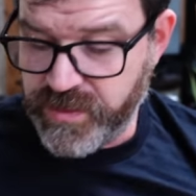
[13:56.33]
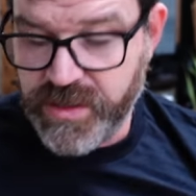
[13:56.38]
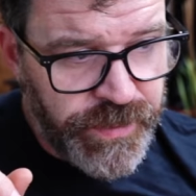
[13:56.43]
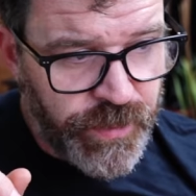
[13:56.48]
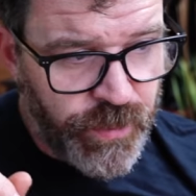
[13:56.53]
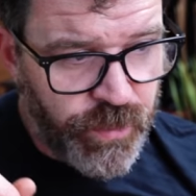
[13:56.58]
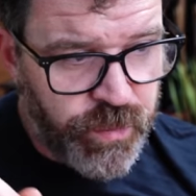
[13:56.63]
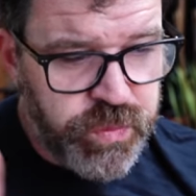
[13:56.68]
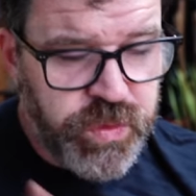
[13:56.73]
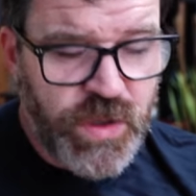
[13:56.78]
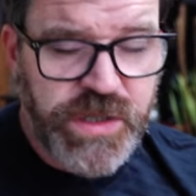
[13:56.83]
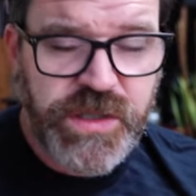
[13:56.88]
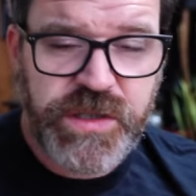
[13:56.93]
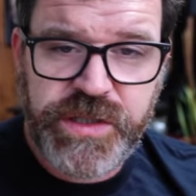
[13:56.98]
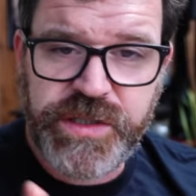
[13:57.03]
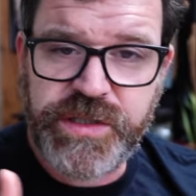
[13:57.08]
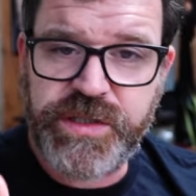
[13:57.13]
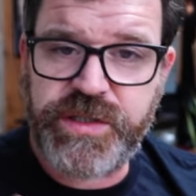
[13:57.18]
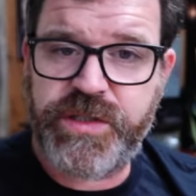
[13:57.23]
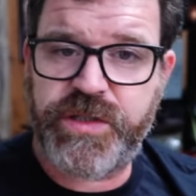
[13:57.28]
The
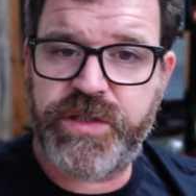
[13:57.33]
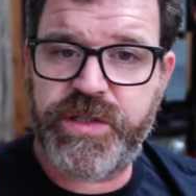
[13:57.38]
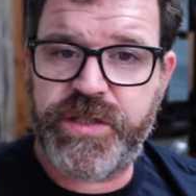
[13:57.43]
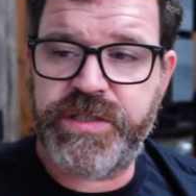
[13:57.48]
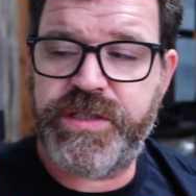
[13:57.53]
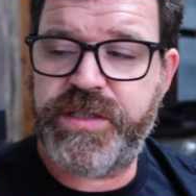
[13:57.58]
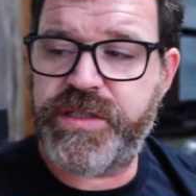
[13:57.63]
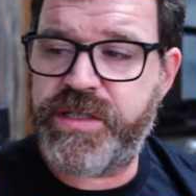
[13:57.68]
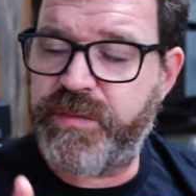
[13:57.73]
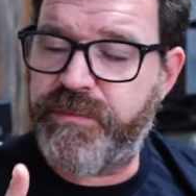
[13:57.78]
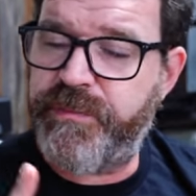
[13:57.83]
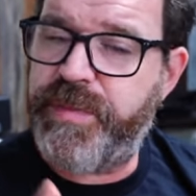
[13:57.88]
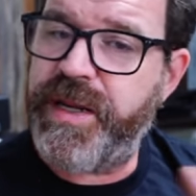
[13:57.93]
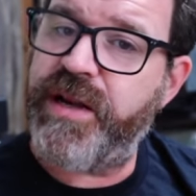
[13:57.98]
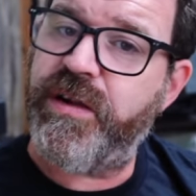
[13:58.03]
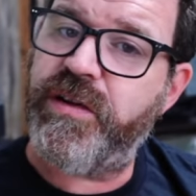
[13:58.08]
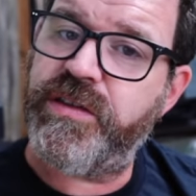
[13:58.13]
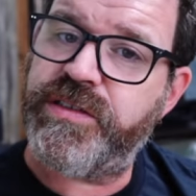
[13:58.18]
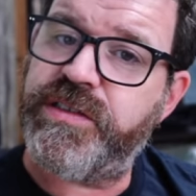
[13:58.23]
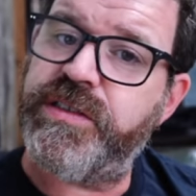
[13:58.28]
really good
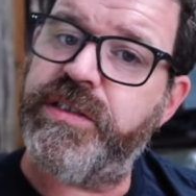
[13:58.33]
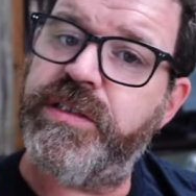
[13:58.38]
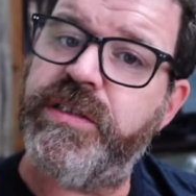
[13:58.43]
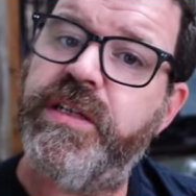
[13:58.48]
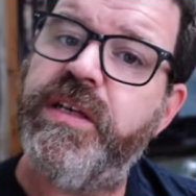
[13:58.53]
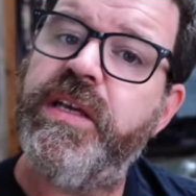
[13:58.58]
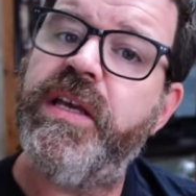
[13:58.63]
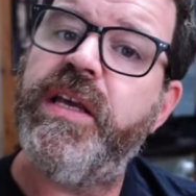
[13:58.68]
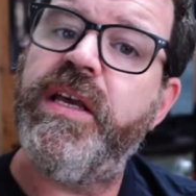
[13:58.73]
comparison